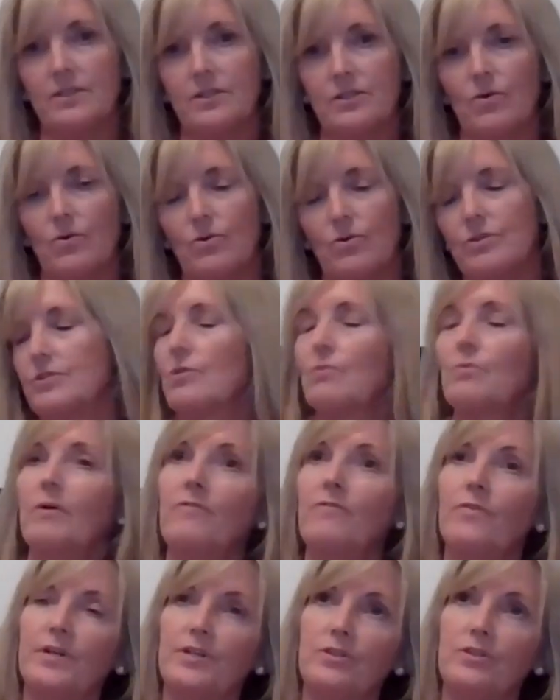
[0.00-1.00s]
so
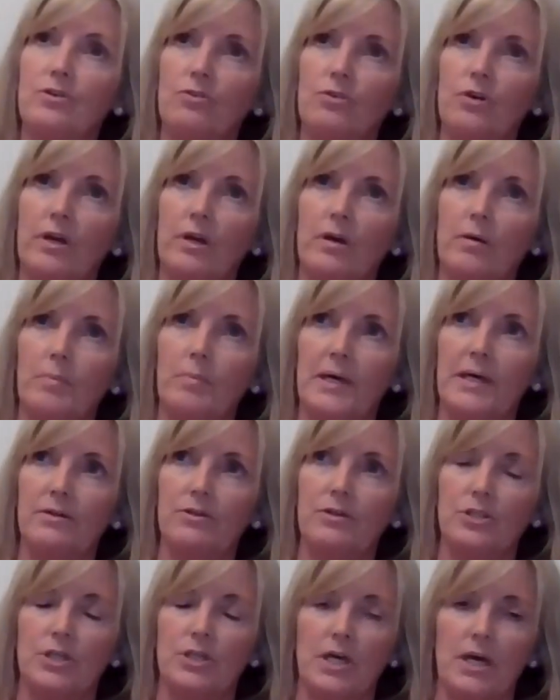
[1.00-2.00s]
if we're talking
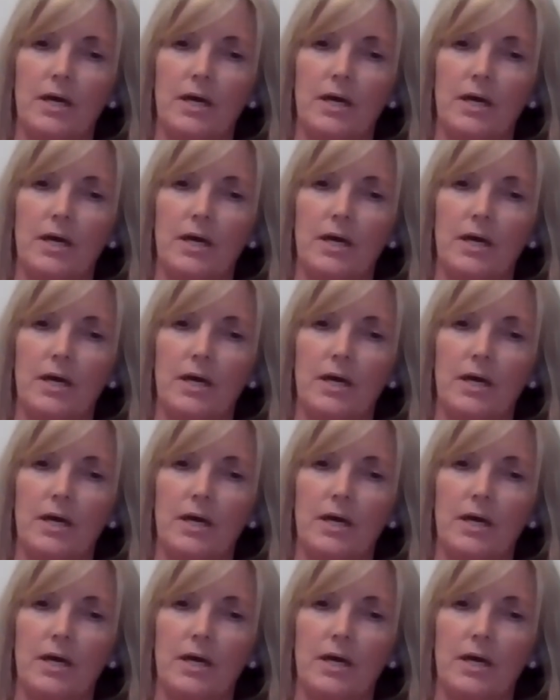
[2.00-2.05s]
about,